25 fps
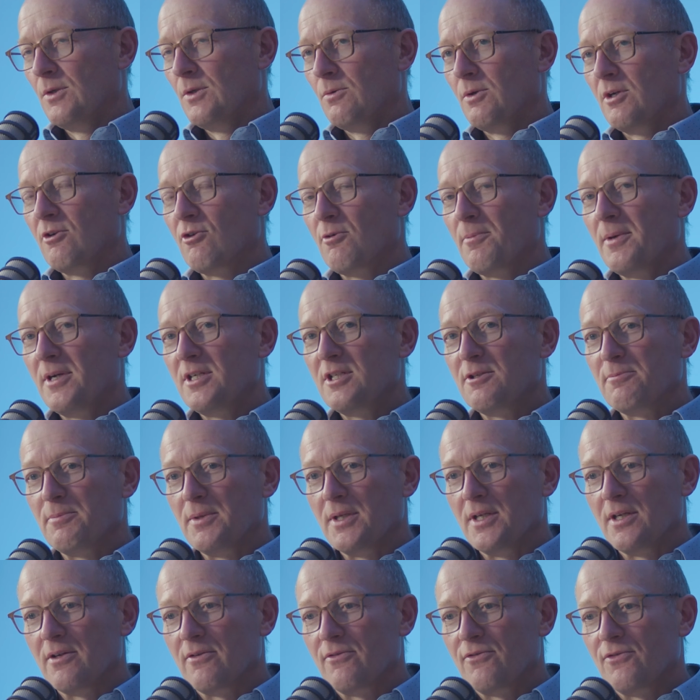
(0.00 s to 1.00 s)
Well, it reminded
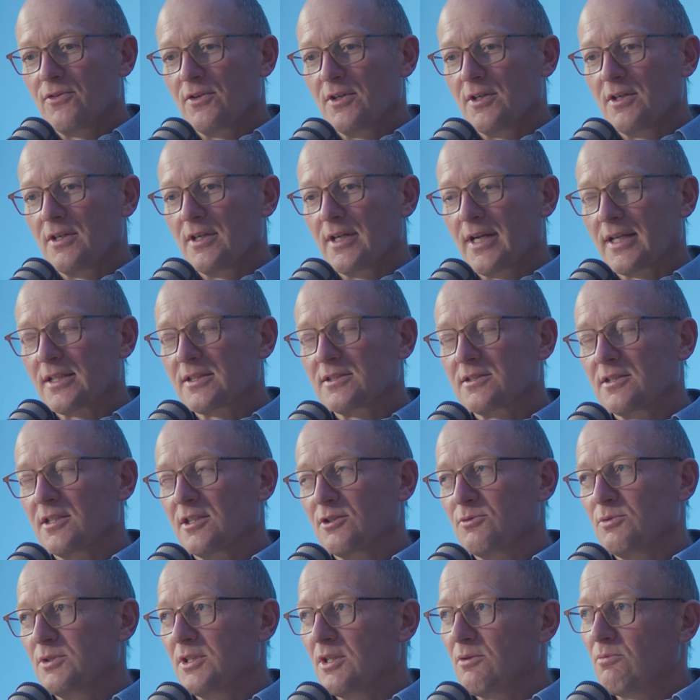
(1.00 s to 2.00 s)
me of uh, an
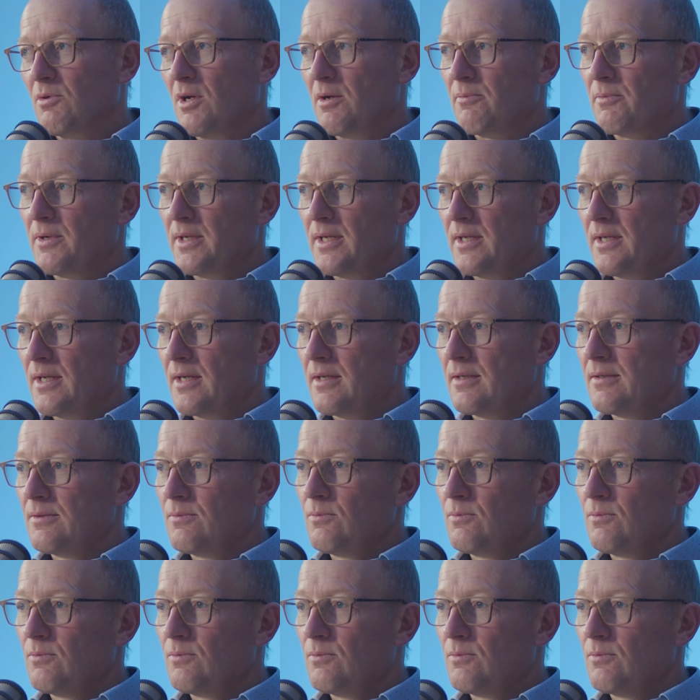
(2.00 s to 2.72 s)
exercise we did when we